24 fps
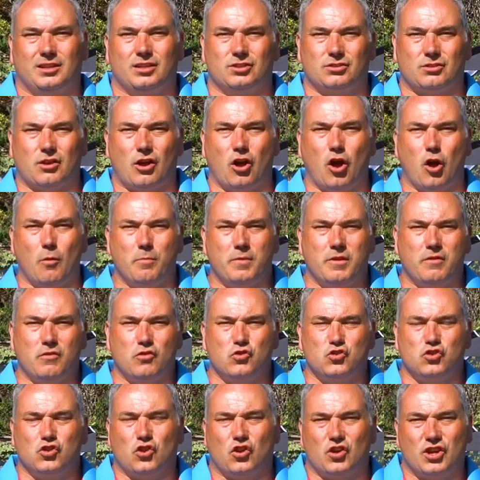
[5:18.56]
So I hope you
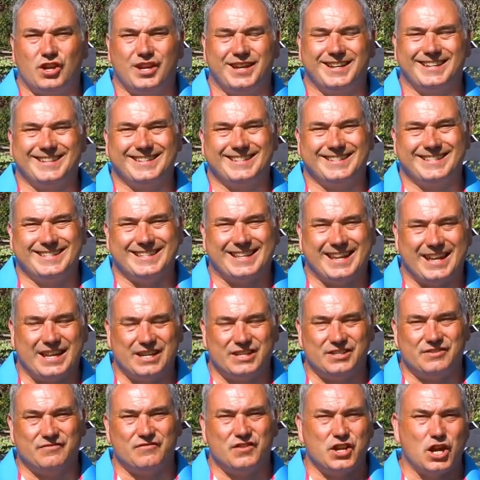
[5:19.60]
enjoy
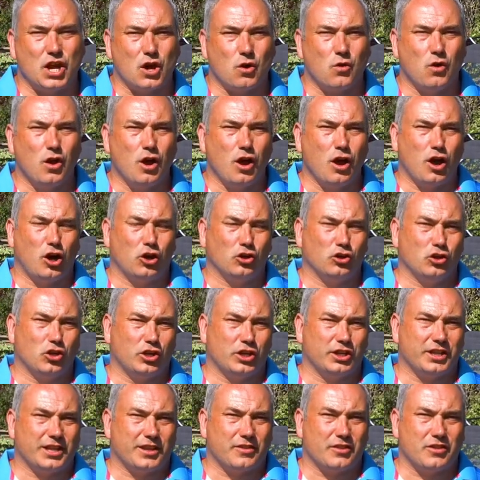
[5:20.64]
today's video on
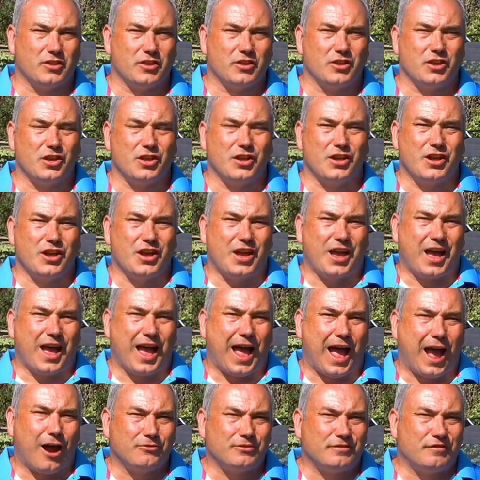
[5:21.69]
looking at the
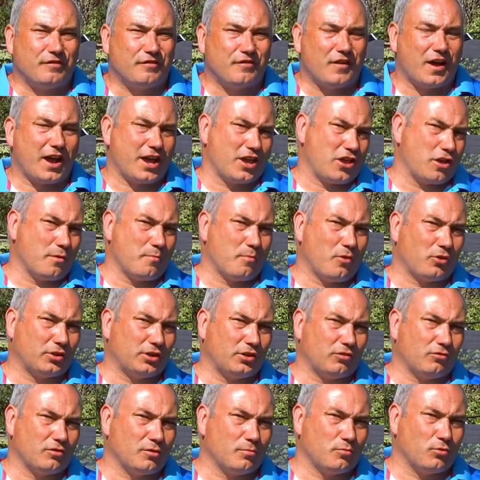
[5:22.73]
how to fire your body
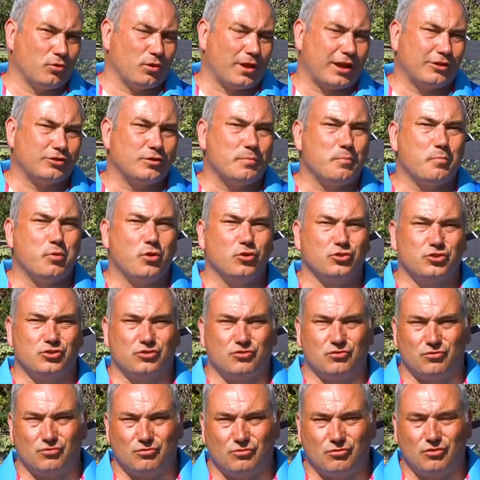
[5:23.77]
through the ball, how to
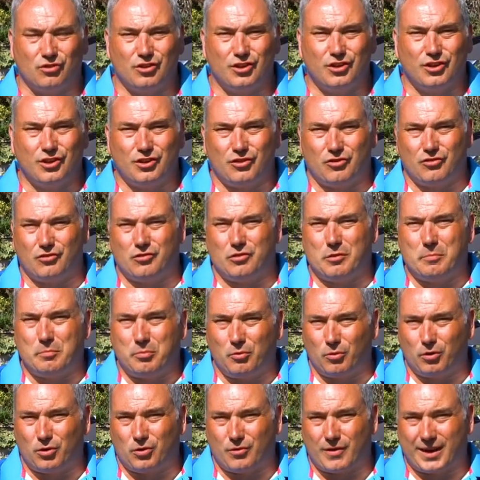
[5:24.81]
push through the
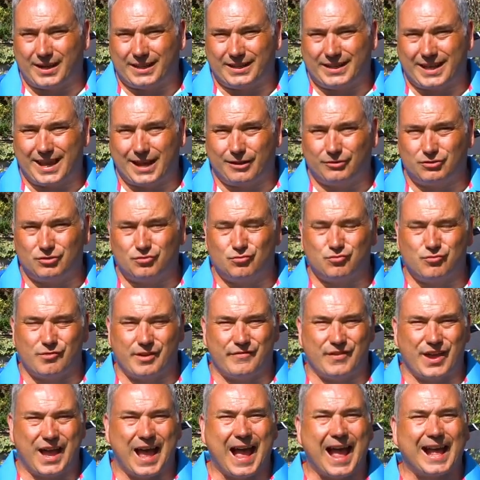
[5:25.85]
ball correctly, how to
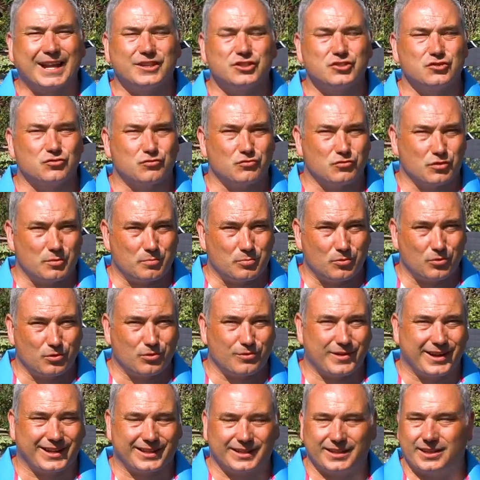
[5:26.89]
drive your hands through the ball
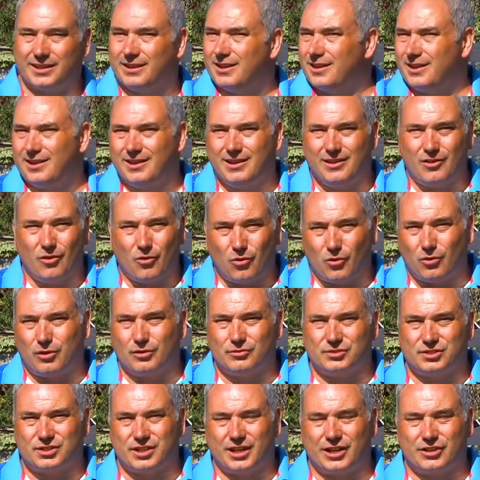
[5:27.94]
correctly. All
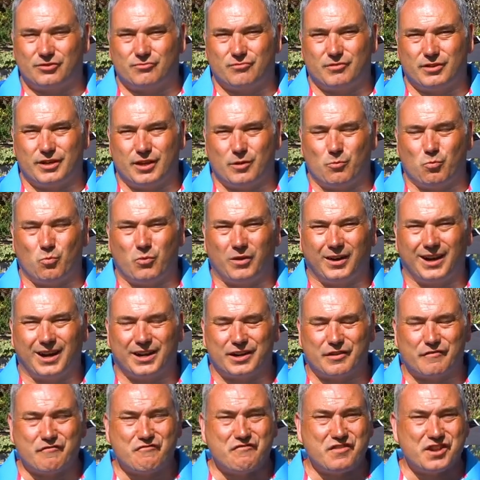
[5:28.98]
those things really in one
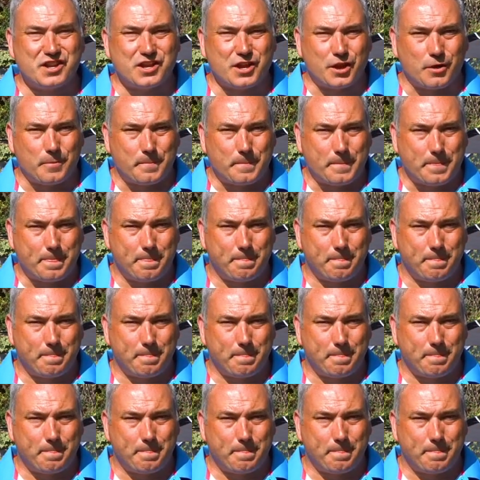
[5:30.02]
kind of video.